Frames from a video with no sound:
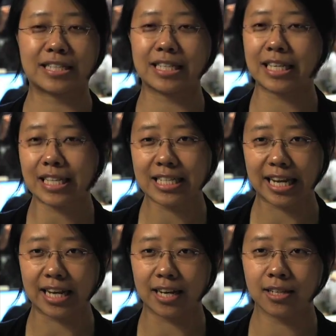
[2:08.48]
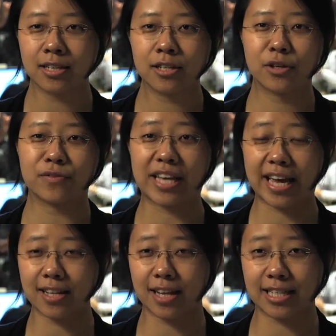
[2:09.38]
to clean the data, you have to
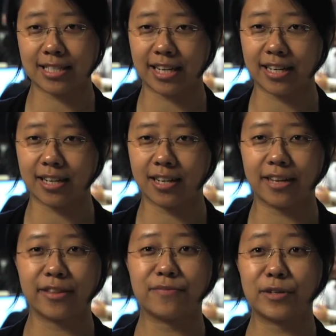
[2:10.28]
analyze the data, and then